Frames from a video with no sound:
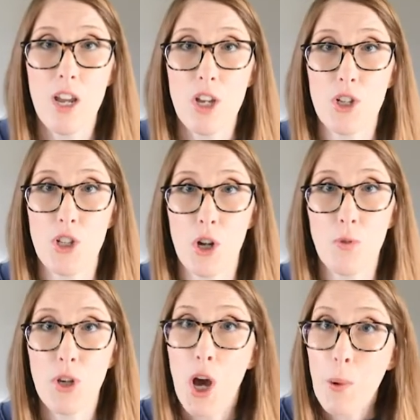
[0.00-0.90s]
So
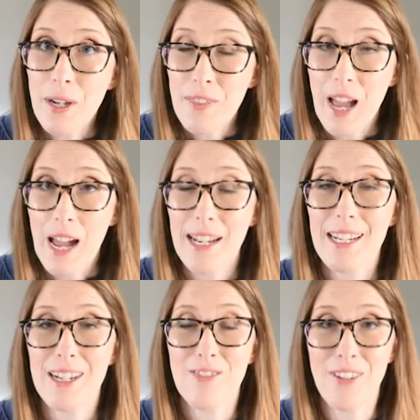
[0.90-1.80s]
knowing that in
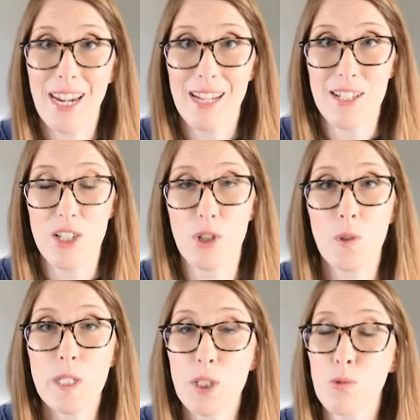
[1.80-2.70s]
advance is
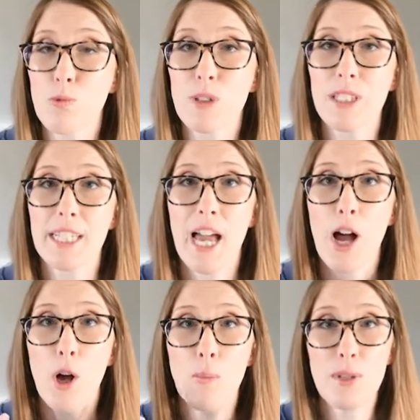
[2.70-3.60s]
going to really
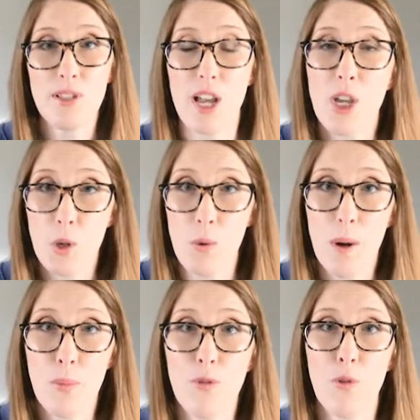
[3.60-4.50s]
help set you
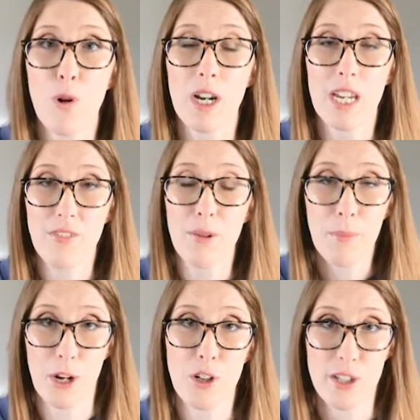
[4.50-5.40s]
up for even
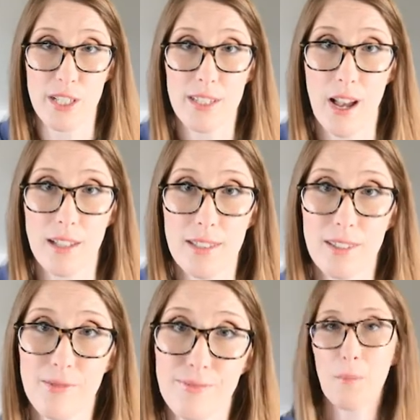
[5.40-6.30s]
better success.
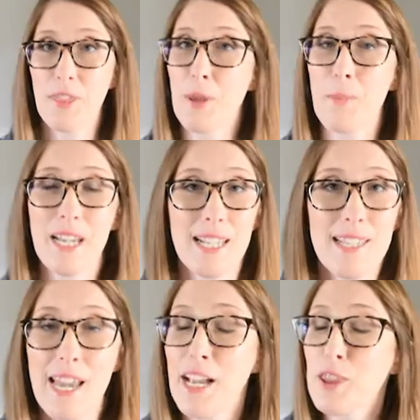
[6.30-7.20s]
But the biggest
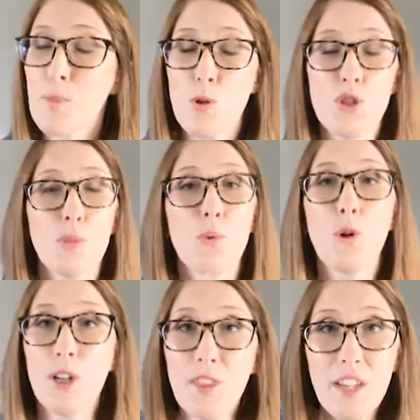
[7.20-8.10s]
thing, the most
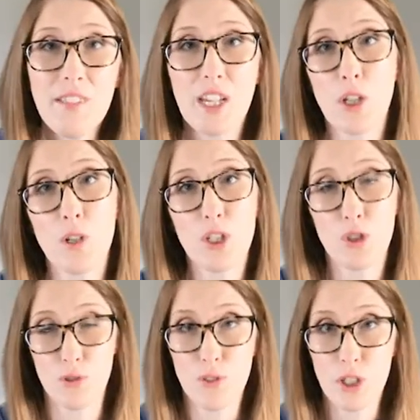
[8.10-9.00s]
important thing that you can
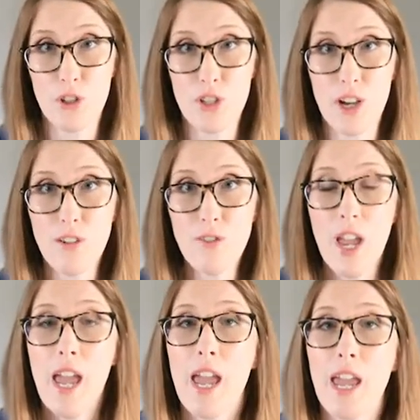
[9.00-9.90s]
do for yourself
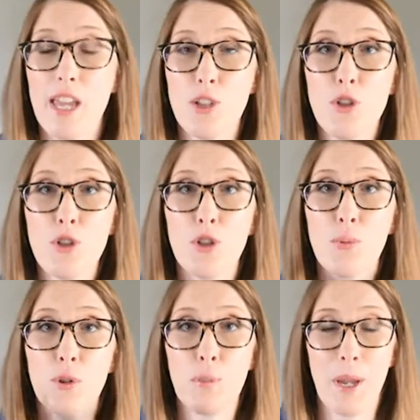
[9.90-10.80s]
is to
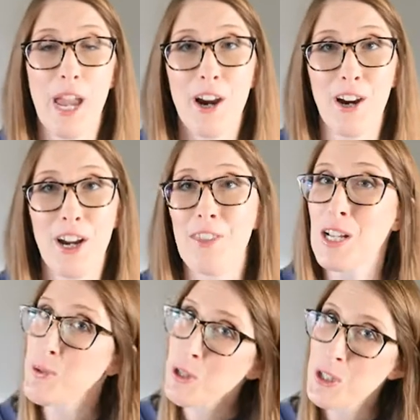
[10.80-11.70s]
prepare. And
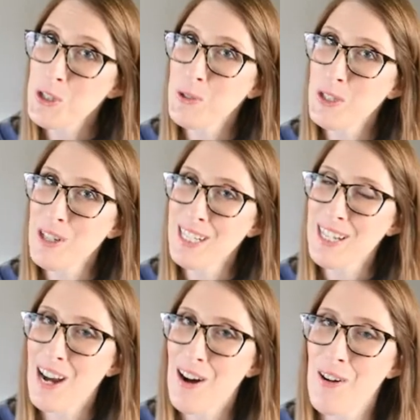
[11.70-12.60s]
that's what you're doing right
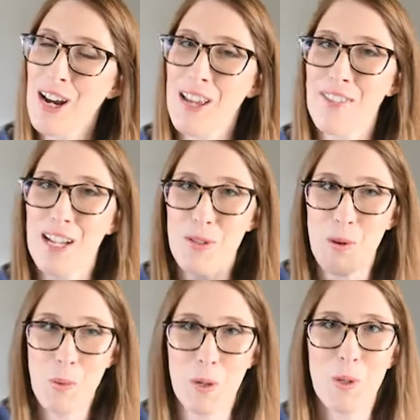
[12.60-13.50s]
now. And that's
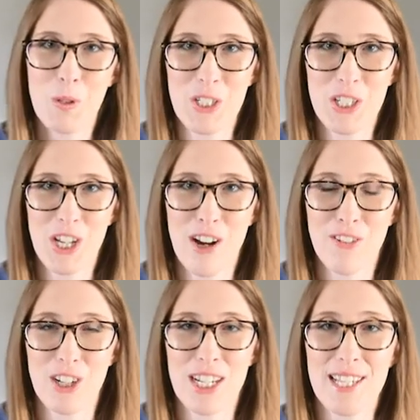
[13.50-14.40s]
what we're going to
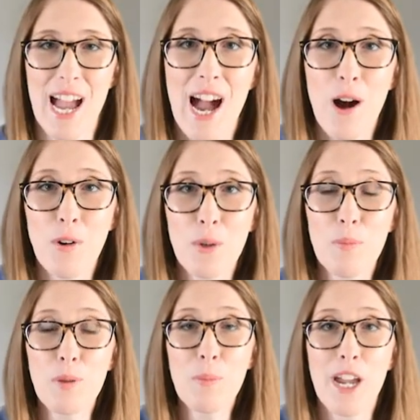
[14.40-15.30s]
cover, is how to
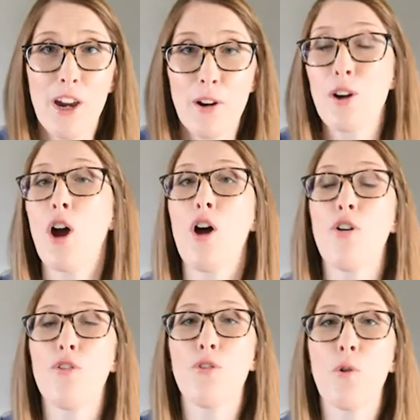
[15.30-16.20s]
prepare
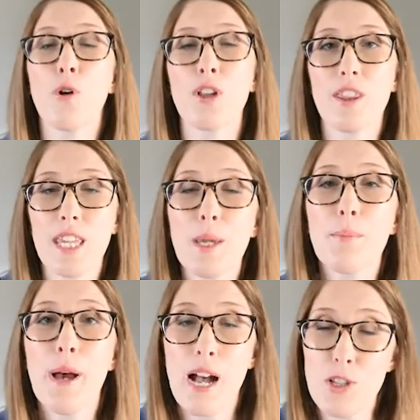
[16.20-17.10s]
for the
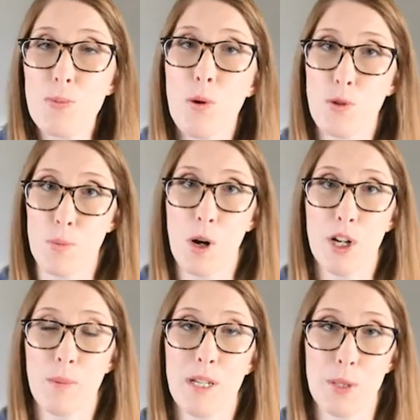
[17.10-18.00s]
best
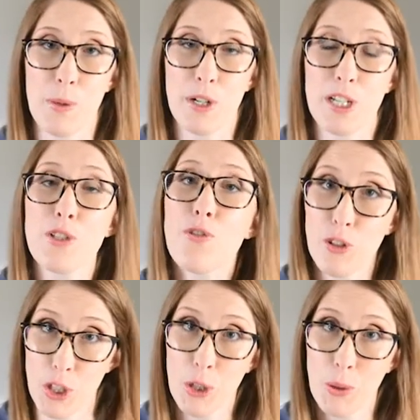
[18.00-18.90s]
postpartum experience for
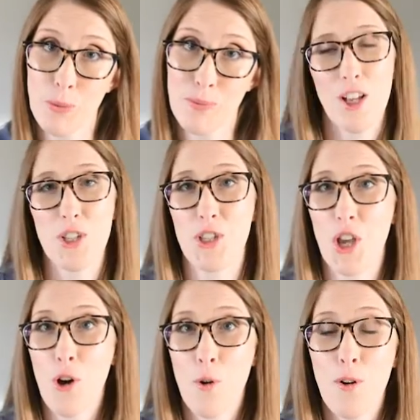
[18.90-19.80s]
you.
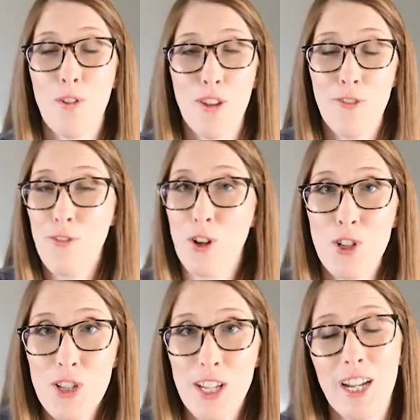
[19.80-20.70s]
So the
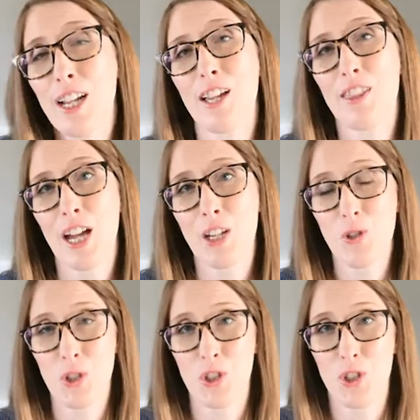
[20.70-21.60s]
first thing that you
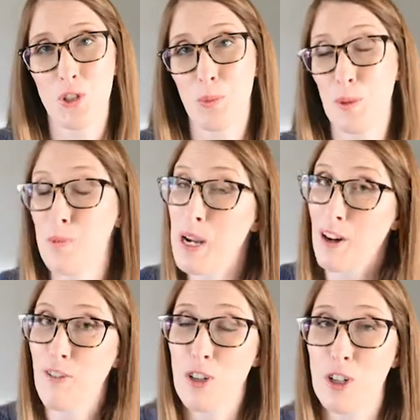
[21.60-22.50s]
should do to
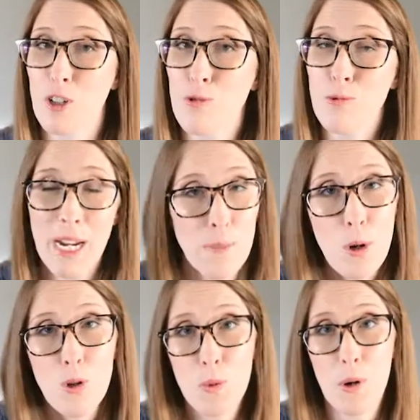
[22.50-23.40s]
prepare for a great
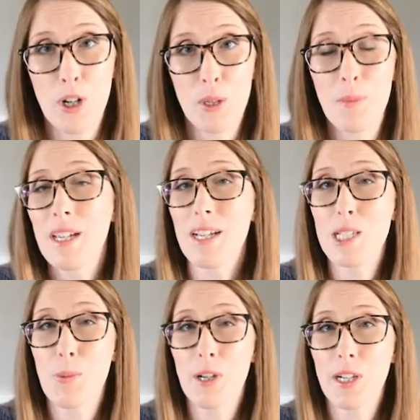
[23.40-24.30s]
postpartum
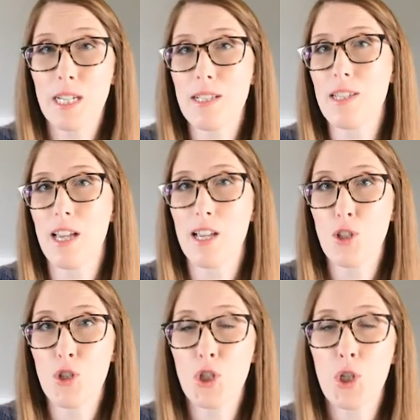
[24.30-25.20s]
experience
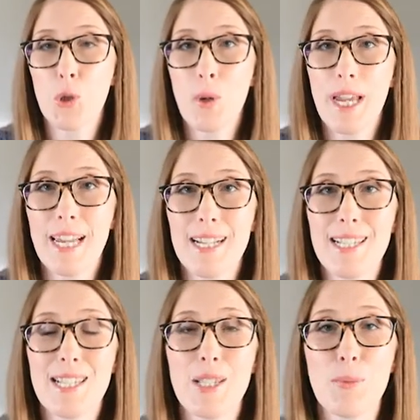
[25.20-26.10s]
is to
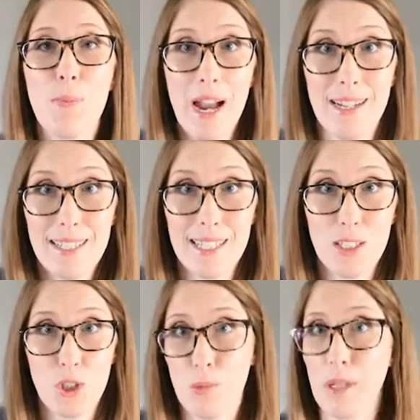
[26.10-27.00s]
expect
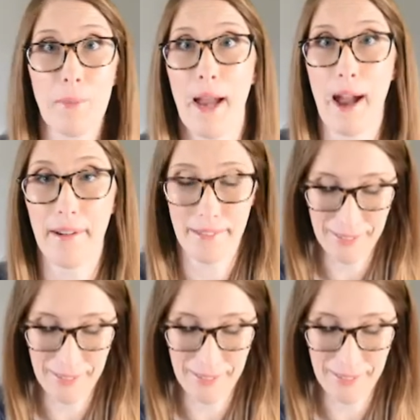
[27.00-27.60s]
it to be bad.